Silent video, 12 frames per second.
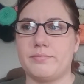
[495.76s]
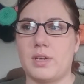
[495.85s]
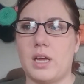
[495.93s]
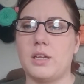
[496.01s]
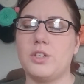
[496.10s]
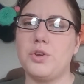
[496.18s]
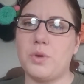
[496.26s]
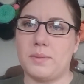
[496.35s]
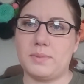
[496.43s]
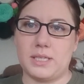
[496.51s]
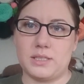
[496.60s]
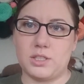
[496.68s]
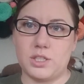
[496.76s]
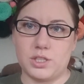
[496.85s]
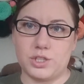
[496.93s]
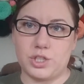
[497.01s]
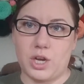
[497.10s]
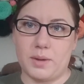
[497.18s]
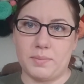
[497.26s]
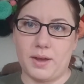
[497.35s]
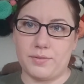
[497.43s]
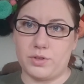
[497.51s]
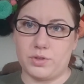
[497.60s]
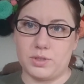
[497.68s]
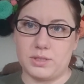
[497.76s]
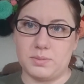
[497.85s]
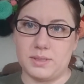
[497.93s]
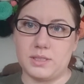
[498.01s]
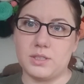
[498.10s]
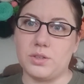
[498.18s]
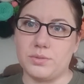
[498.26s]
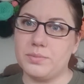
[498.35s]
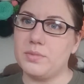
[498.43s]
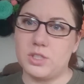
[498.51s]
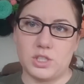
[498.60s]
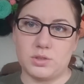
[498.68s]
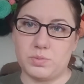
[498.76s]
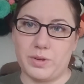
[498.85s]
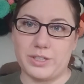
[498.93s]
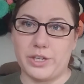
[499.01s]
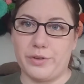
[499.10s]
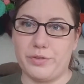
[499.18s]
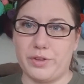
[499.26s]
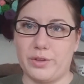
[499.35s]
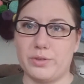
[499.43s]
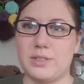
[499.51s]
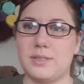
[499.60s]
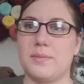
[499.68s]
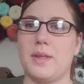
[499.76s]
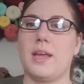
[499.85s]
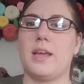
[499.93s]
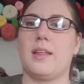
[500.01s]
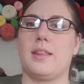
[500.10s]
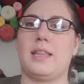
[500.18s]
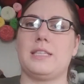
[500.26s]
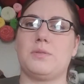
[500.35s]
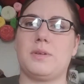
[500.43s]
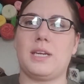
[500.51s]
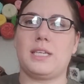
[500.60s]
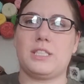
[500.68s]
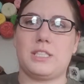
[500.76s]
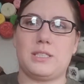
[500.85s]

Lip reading: new updates to the shop after Christmas, so just watch out for those. This one I just